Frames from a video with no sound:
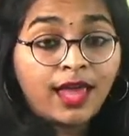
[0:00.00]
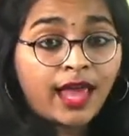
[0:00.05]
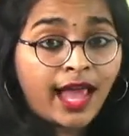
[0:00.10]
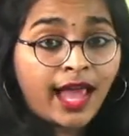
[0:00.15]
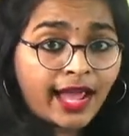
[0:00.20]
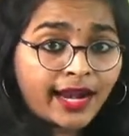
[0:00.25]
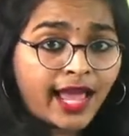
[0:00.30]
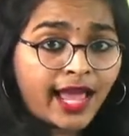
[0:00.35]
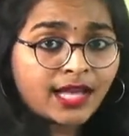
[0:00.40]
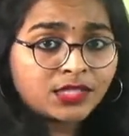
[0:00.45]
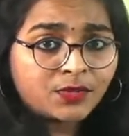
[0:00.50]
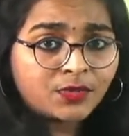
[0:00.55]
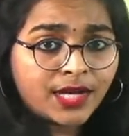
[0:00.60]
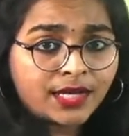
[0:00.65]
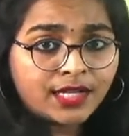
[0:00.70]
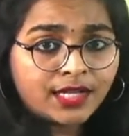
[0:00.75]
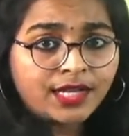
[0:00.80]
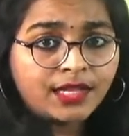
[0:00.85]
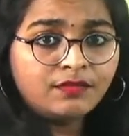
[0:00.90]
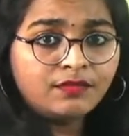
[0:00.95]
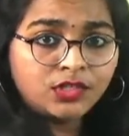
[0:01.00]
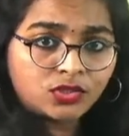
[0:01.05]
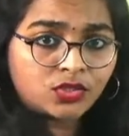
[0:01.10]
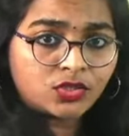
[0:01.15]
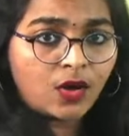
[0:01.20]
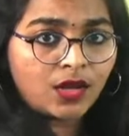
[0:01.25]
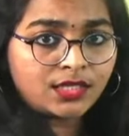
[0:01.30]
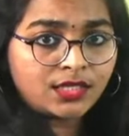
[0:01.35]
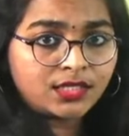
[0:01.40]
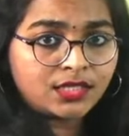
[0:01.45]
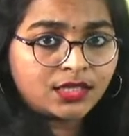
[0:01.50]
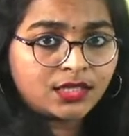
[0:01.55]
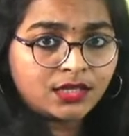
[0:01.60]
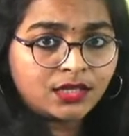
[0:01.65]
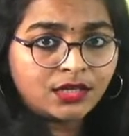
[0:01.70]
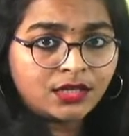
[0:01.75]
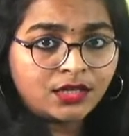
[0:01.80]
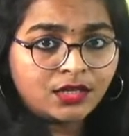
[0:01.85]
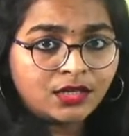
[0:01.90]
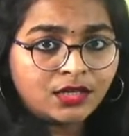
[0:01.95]
And as we are dealing with solids
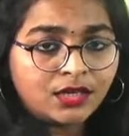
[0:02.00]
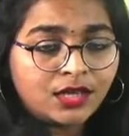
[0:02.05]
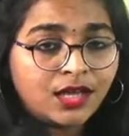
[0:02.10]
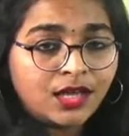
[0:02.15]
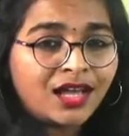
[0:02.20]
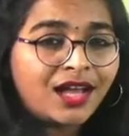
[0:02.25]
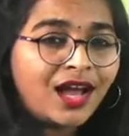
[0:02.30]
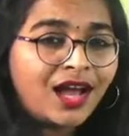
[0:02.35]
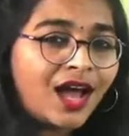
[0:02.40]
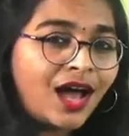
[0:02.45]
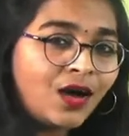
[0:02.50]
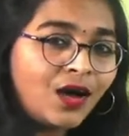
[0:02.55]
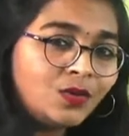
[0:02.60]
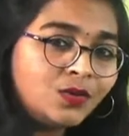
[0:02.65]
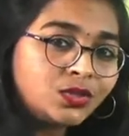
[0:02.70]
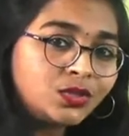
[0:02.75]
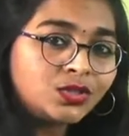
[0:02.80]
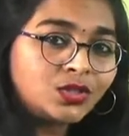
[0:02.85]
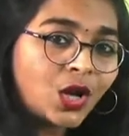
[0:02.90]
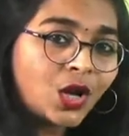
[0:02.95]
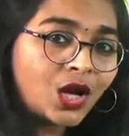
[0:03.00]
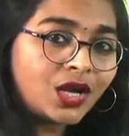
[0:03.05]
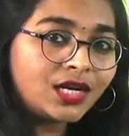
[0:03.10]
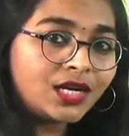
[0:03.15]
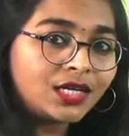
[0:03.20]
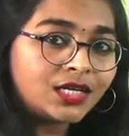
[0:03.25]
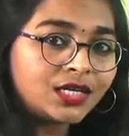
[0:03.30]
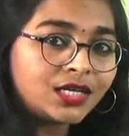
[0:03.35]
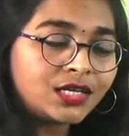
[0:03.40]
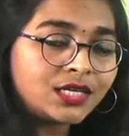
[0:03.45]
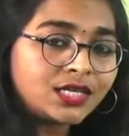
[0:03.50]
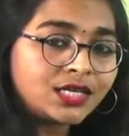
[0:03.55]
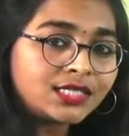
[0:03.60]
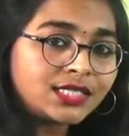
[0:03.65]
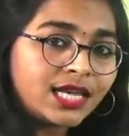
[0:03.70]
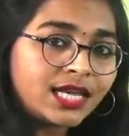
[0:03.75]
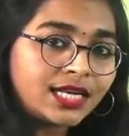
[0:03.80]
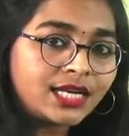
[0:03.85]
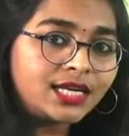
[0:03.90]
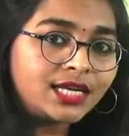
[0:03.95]
here, how solid is
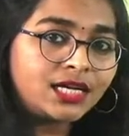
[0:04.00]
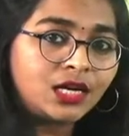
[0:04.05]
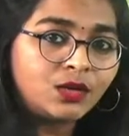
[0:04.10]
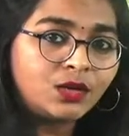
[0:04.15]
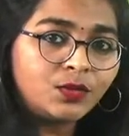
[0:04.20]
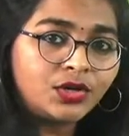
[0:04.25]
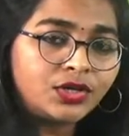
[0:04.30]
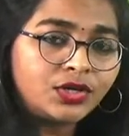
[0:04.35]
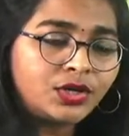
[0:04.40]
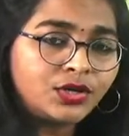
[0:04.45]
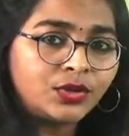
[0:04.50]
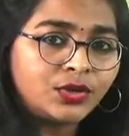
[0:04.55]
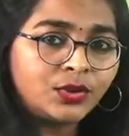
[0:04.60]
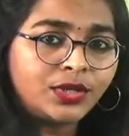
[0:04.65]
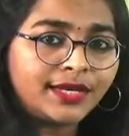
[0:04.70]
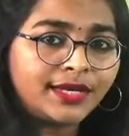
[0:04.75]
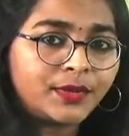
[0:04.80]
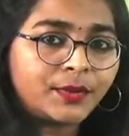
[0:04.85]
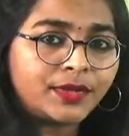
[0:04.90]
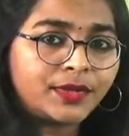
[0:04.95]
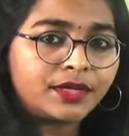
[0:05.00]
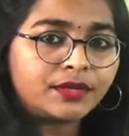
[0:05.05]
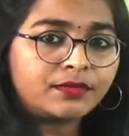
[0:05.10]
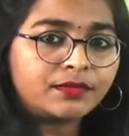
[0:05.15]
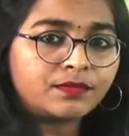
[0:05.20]
getting converted to liquid?